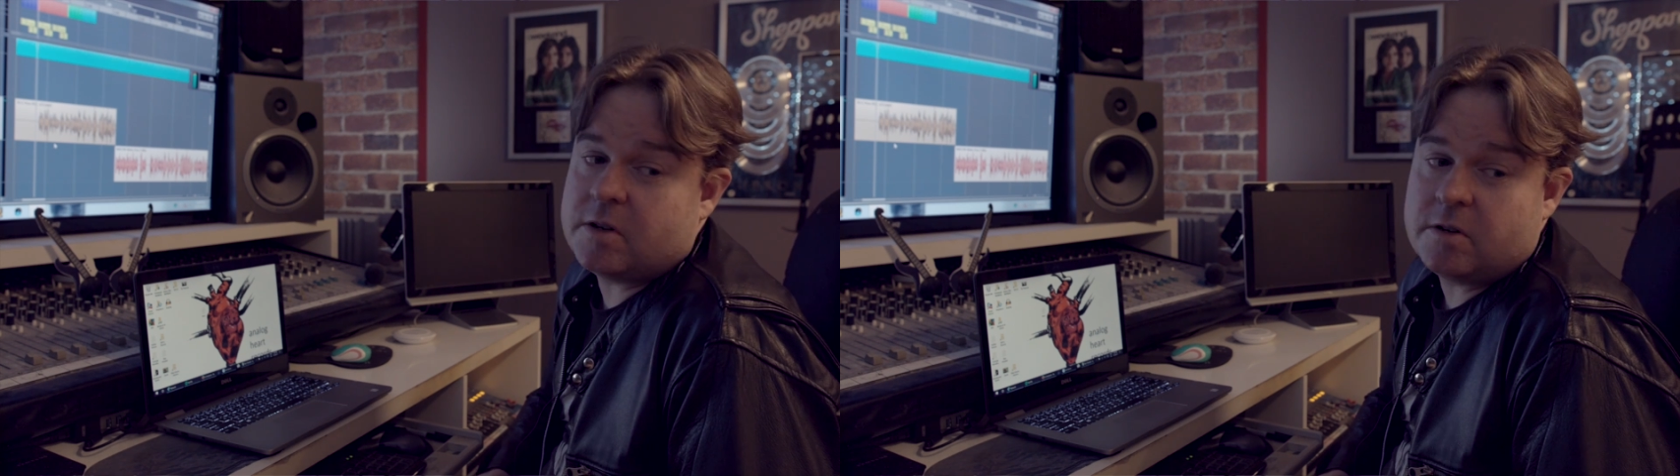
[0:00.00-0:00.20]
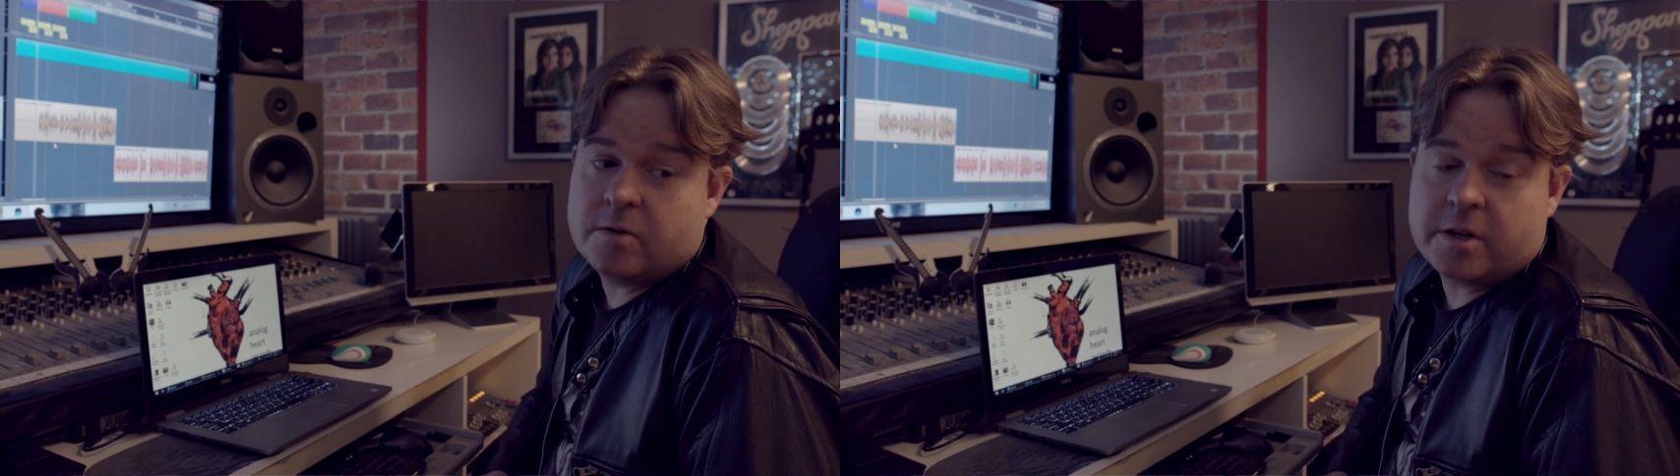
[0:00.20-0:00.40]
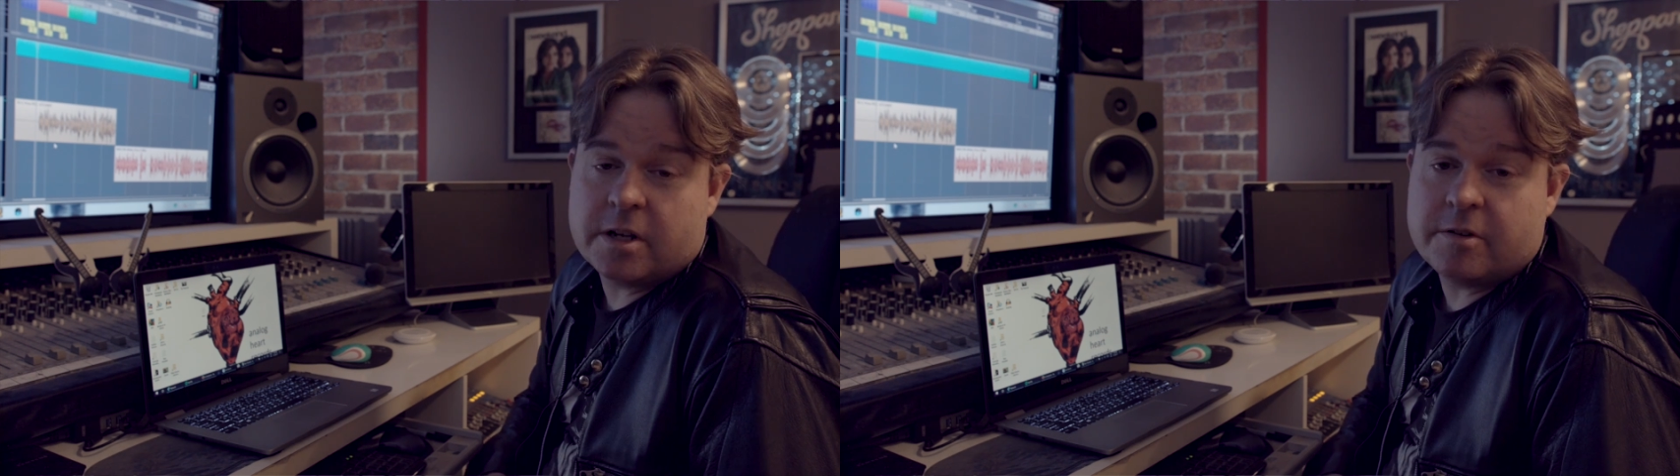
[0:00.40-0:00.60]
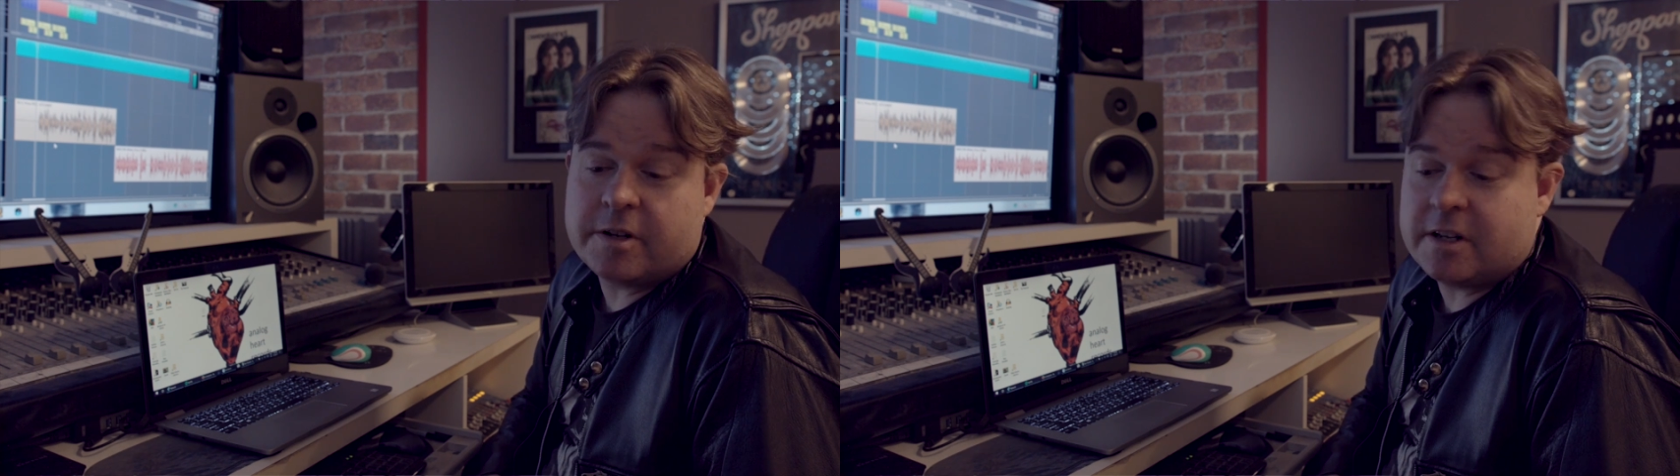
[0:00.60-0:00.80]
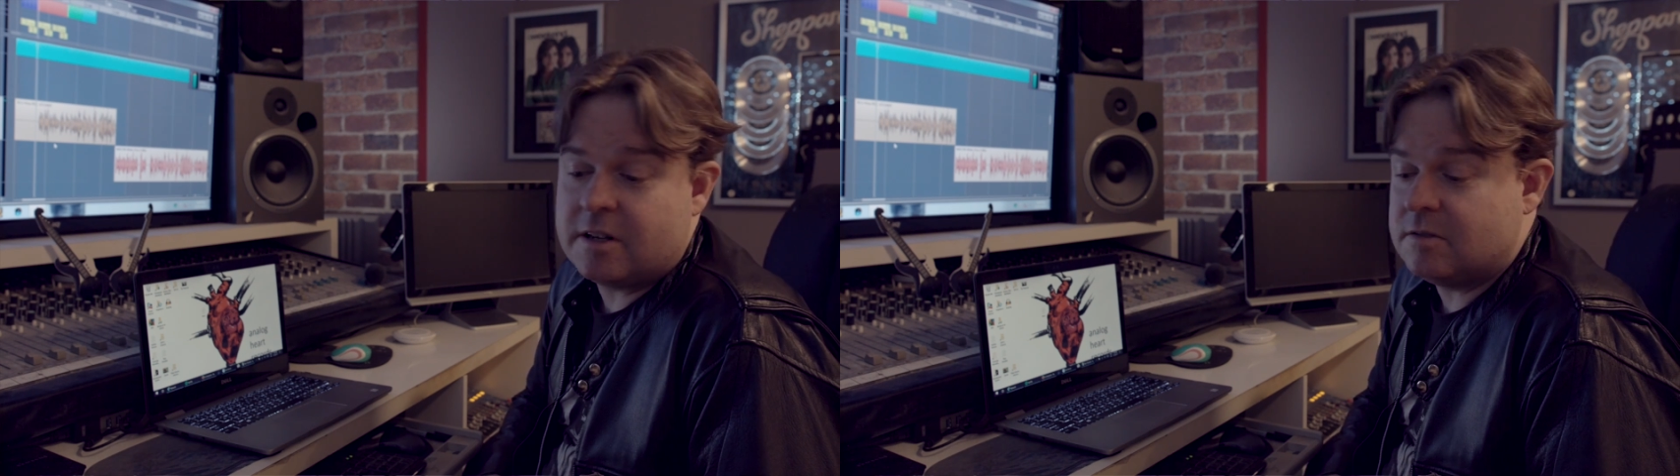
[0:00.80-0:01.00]
VariAudio
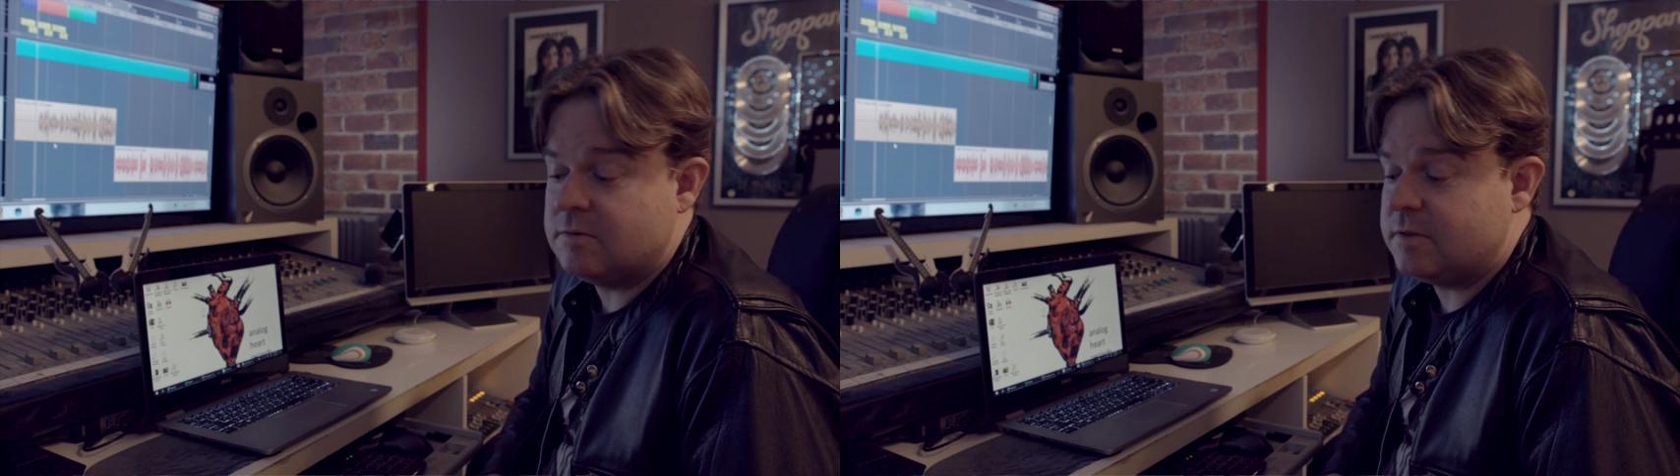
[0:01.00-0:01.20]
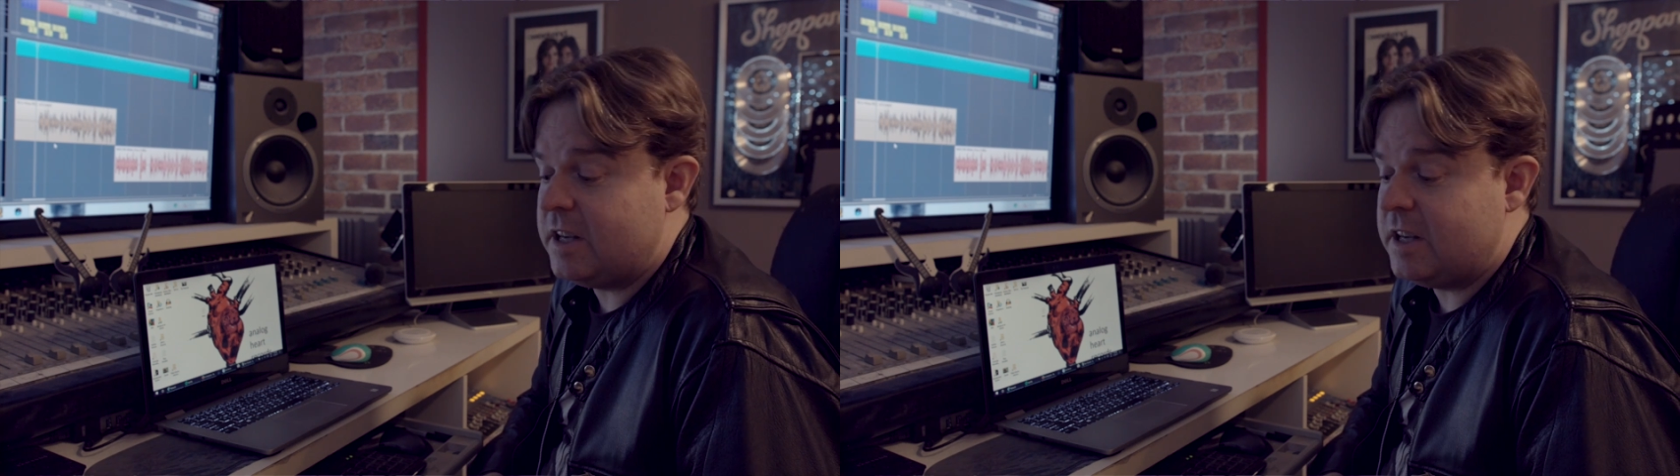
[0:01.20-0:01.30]
and how